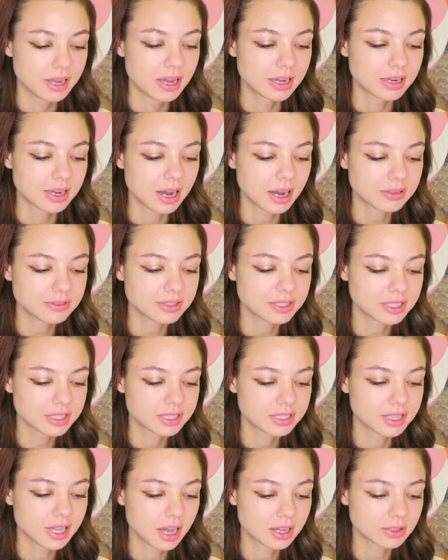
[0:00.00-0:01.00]
Everything is
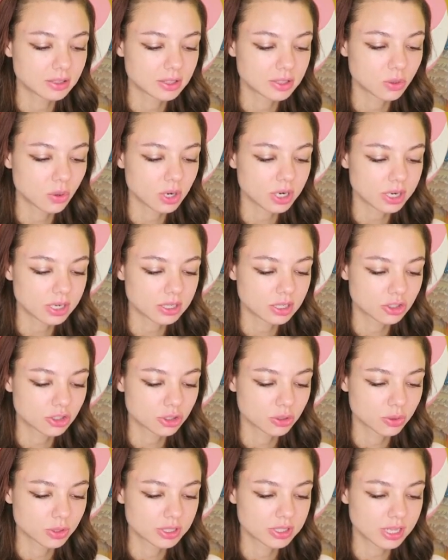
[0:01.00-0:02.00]
as usual.
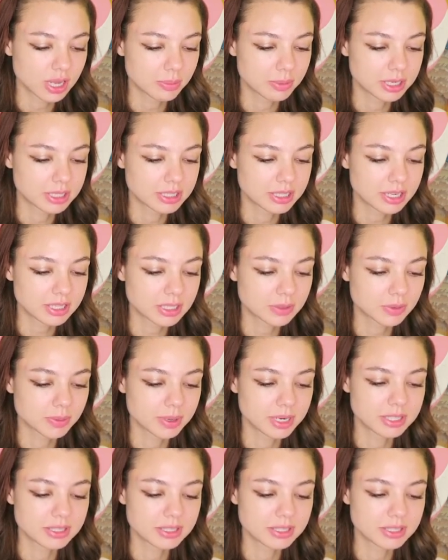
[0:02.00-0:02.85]
I've just started.